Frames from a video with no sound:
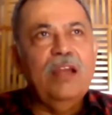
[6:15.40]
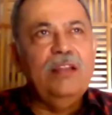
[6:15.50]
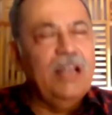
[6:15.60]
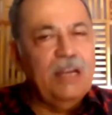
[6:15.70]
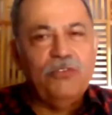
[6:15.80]

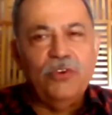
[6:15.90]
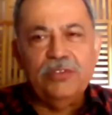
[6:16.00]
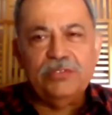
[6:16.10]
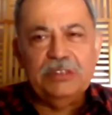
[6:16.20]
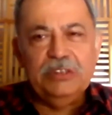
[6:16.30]
And then, of
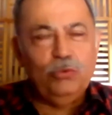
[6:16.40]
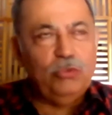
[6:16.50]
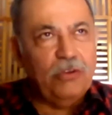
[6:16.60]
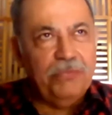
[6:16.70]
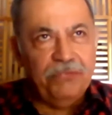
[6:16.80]
course, in
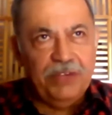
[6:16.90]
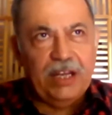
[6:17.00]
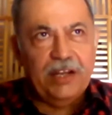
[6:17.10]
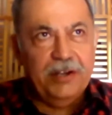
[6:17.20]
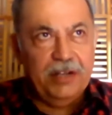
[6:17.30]

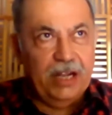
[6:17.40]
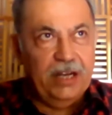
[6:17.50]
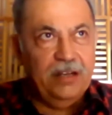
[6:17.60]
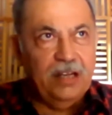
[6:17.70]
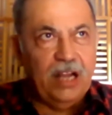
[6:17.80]
2015, I retired.